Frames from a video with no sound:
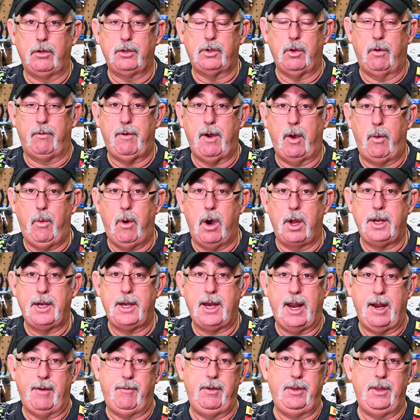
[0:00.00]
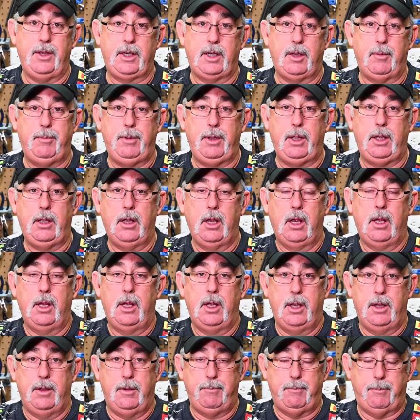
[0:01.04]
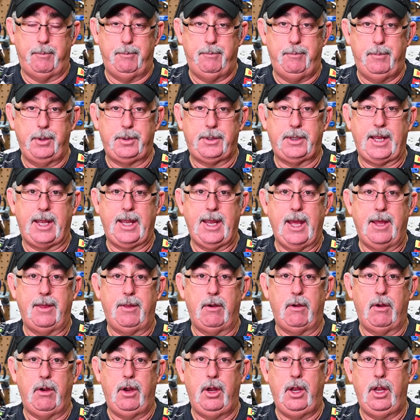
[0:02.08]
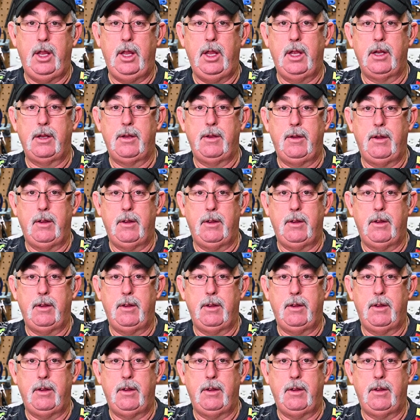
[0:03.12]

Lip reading: So if I wanted everything to be put together in